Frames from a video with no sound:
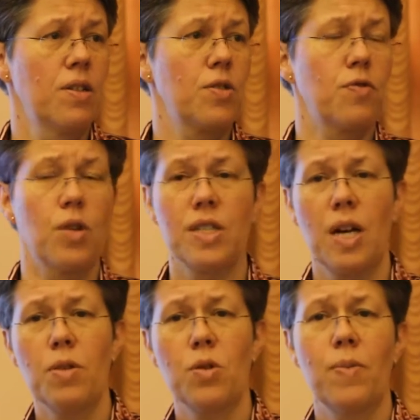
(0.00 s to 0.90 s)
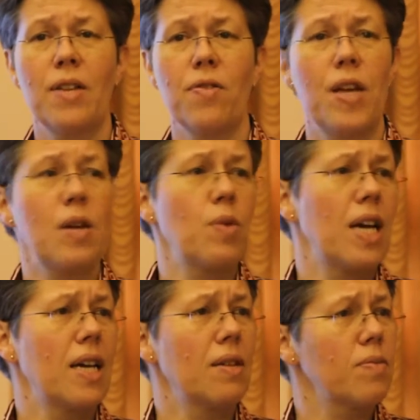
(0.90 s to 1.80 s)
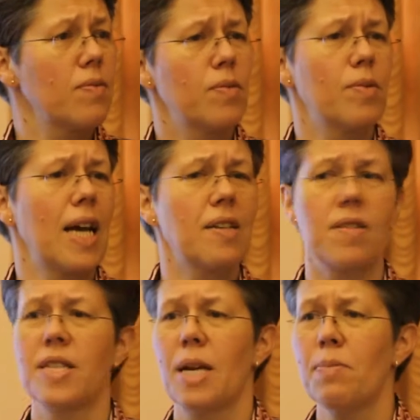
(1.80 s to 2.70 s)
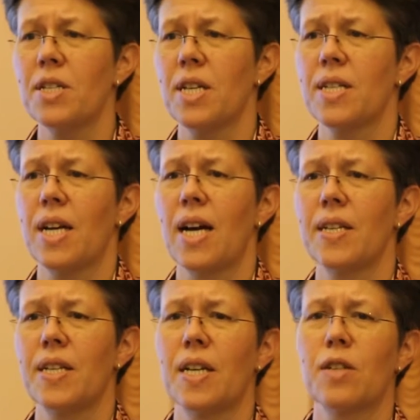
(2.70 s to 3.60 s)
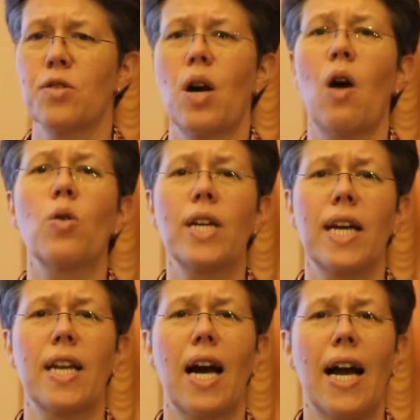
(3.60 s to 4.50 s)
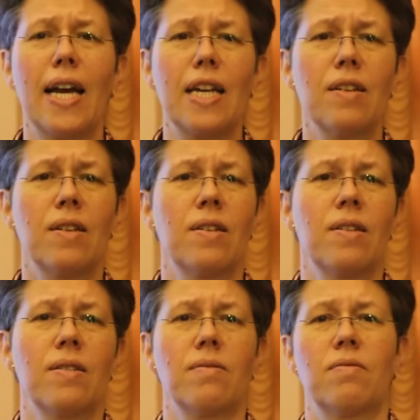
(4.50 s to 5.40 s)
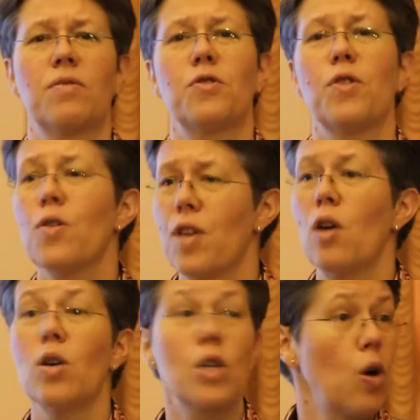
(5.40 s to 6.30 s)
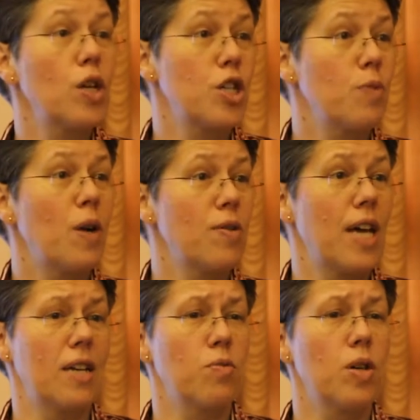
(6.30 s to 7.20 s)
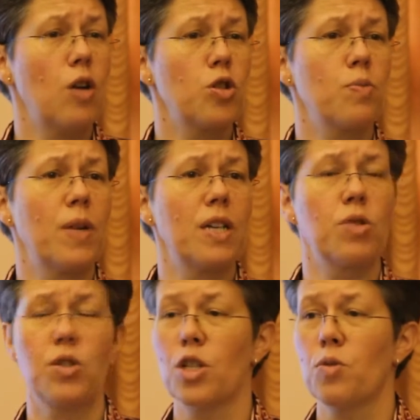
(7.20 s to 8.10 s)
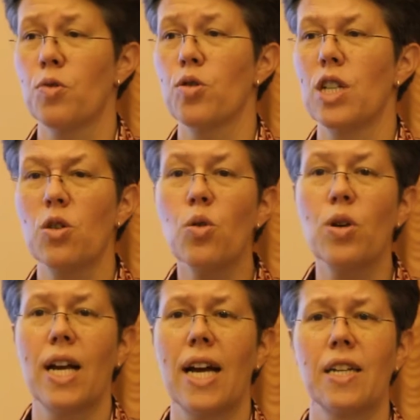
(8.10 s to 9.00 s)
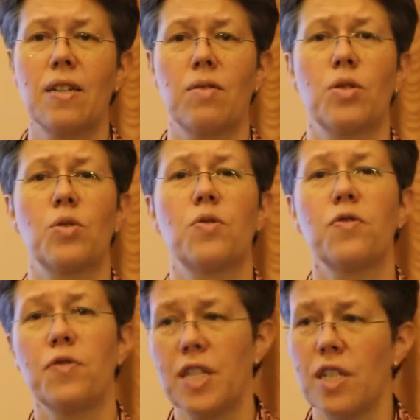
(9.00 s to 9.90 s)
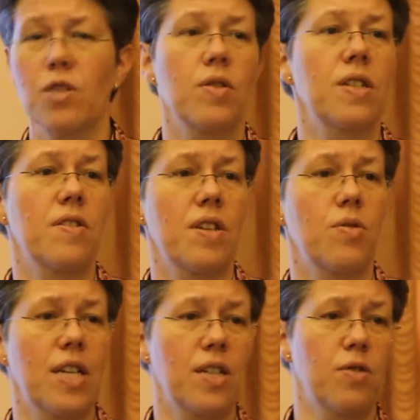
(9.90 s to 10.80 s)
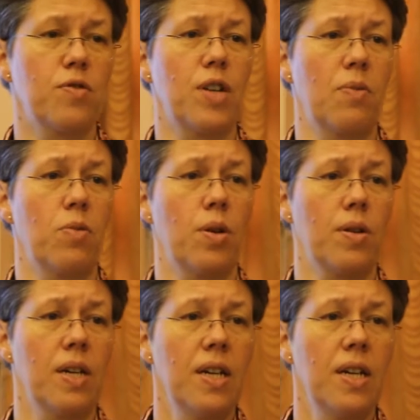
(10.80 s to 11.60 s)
So for example, you might think, well, I like this epicenter idea, so how can I further our knowledge about that? Well, how should my research project look like to fit into this theoretical framework?